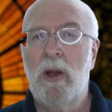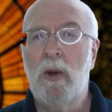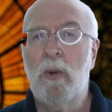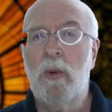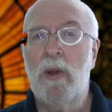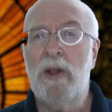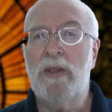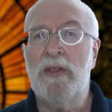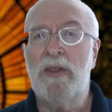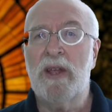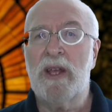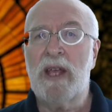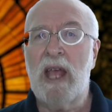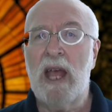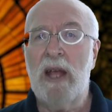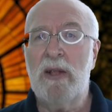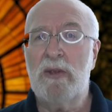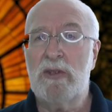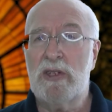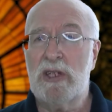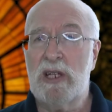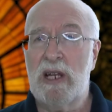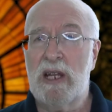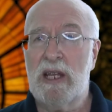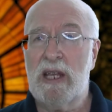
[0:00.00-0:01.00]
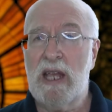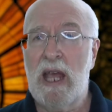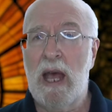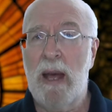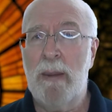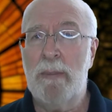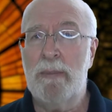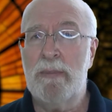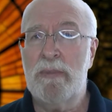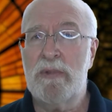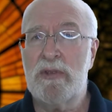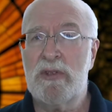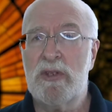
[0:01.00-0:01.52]
"When the Counselor
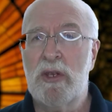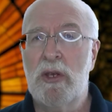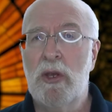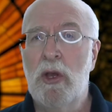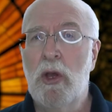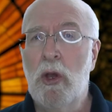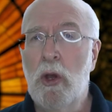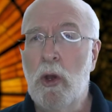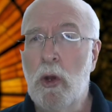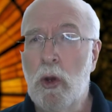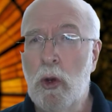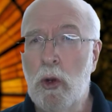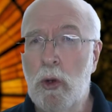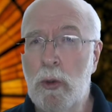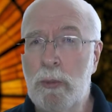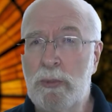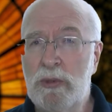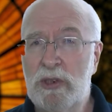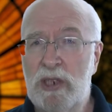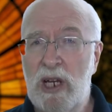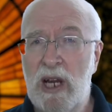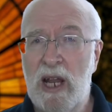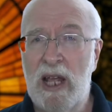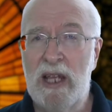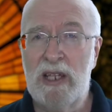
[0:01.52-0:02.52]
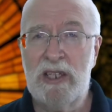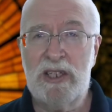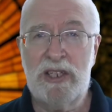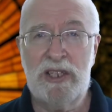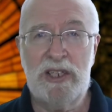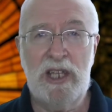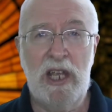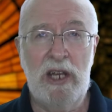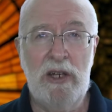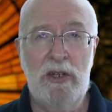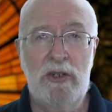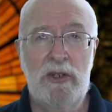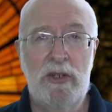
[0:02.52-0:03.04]
comes, whom shall I
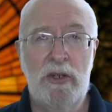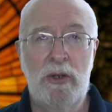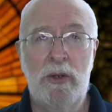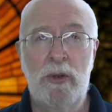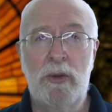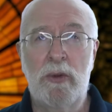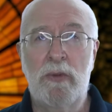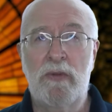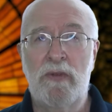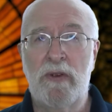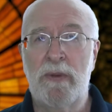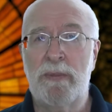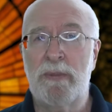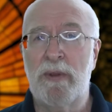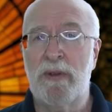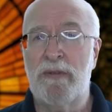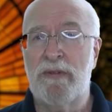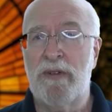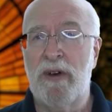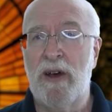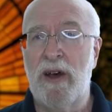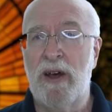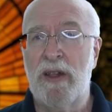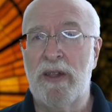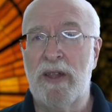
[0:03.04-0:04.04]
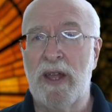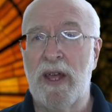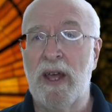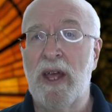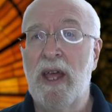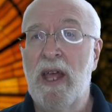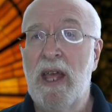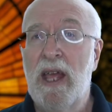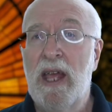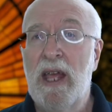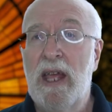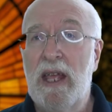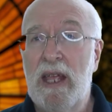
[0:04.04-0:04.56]
send to you from the Father?
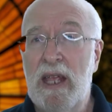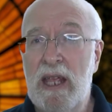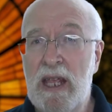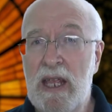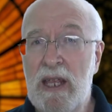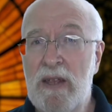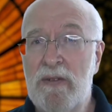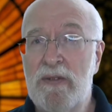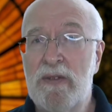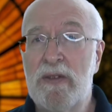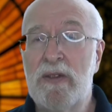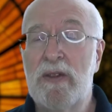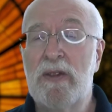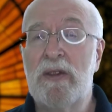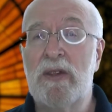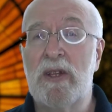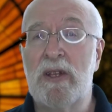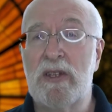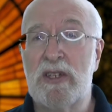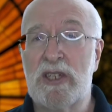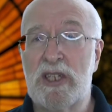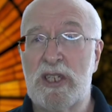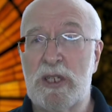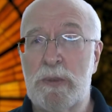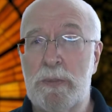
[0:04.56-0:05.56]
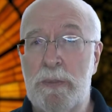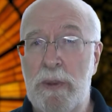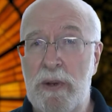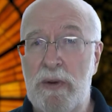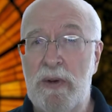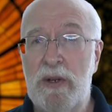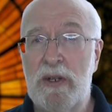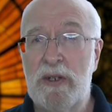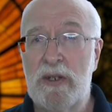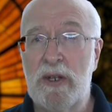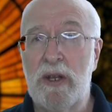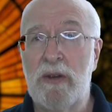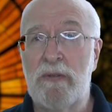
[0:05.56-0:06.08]
Even the
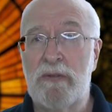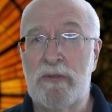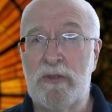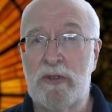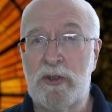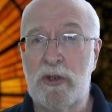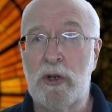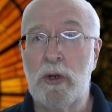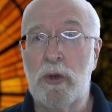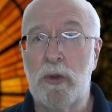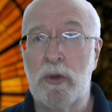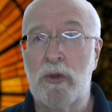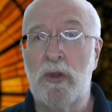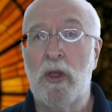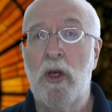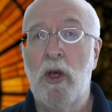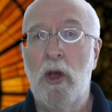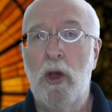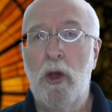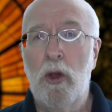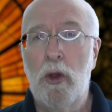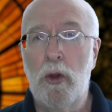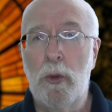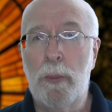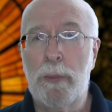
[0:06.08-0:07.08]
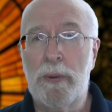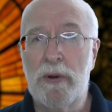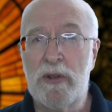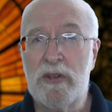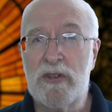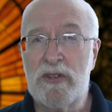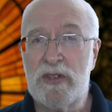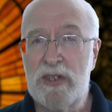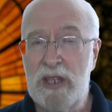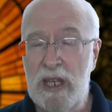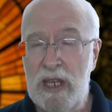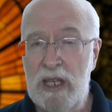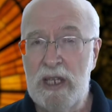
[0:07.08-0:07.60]
Spirit of truth, who
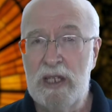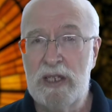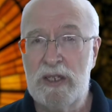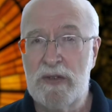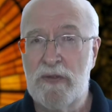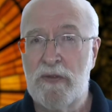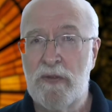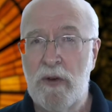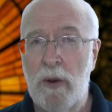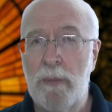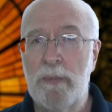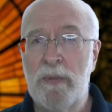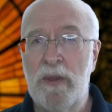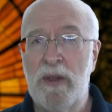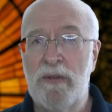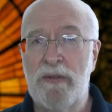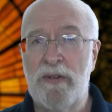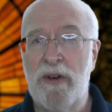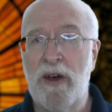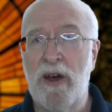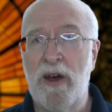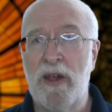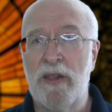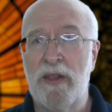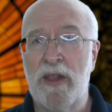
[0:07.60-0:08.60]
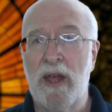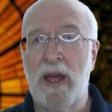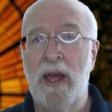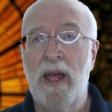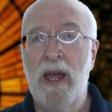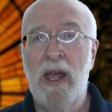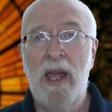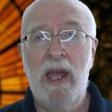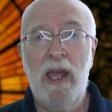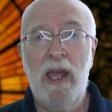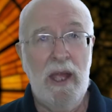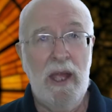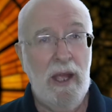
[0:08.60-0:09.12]
proceeds from the Father.
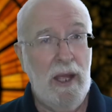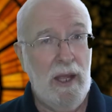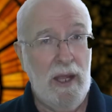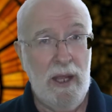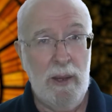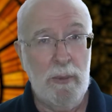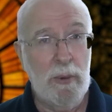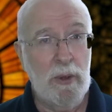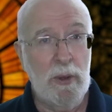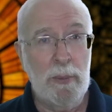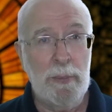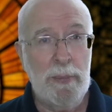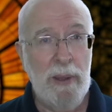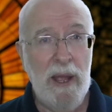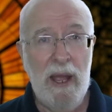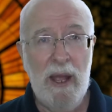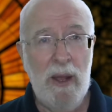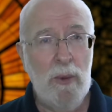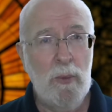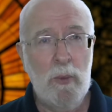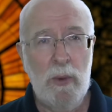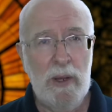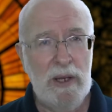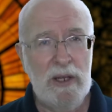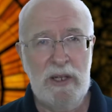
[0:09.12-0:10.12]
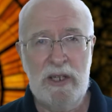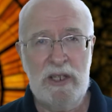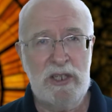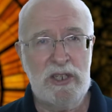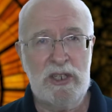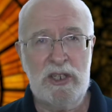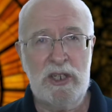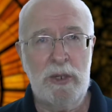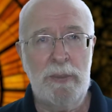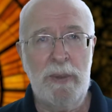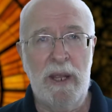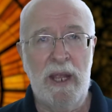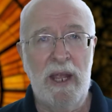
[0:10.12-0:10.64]
He will bear witness
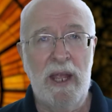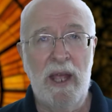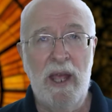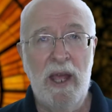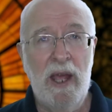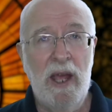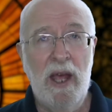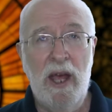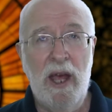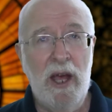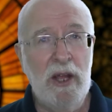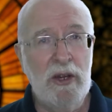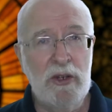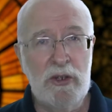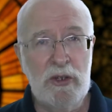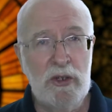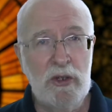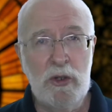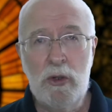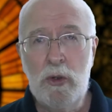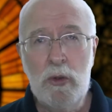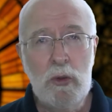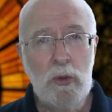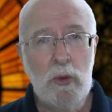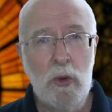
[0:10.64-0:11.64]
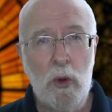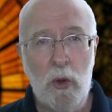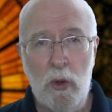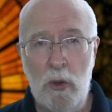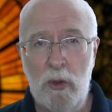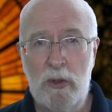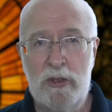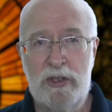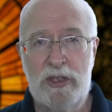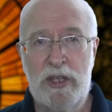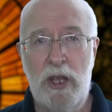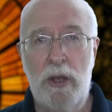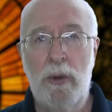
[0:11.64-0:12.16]
to me, and you
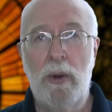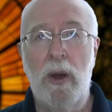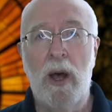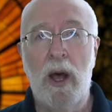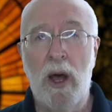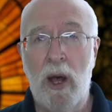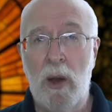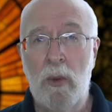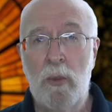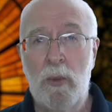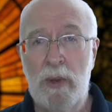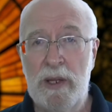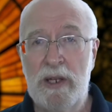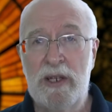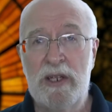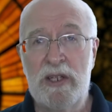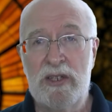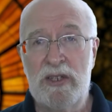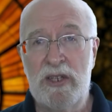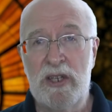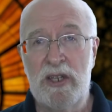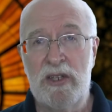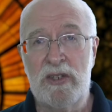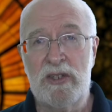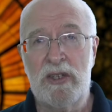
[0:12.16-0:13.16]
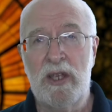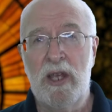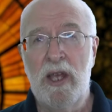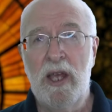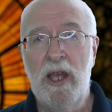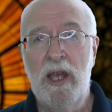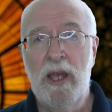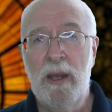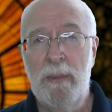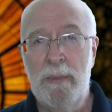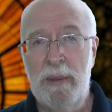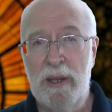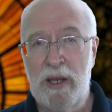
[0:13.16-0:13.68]
also are witnesses,
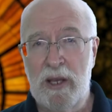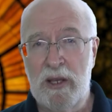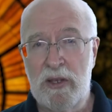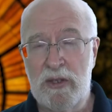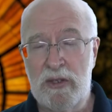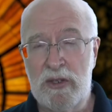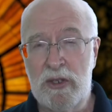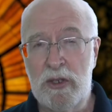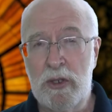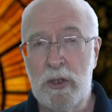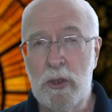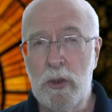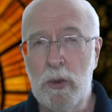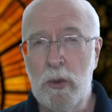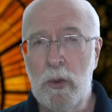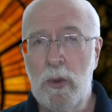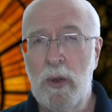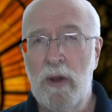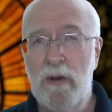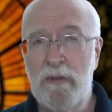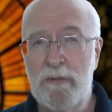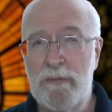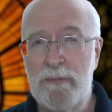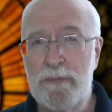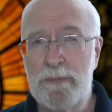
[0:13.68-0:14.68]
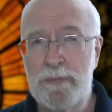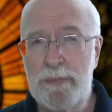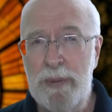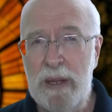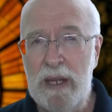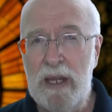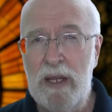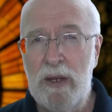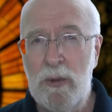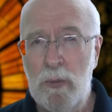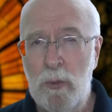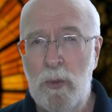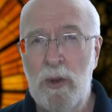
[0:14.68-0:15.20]
because you have
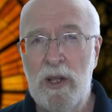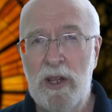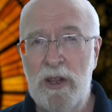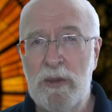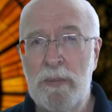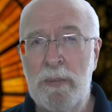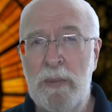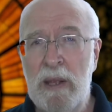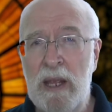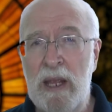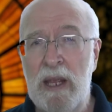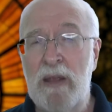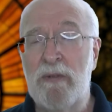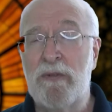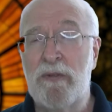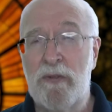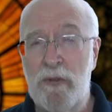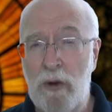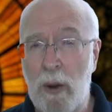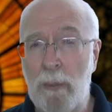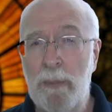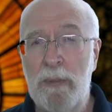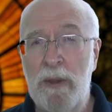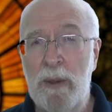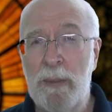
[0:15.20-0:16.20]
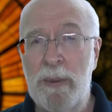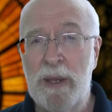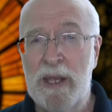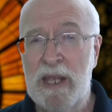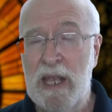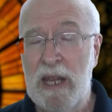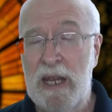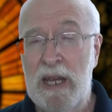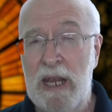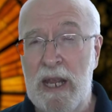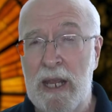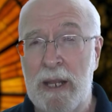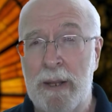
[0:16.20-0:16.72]
been with me from the
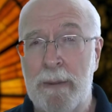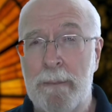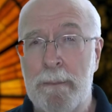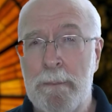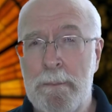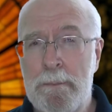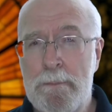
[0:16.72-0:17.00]
beginning."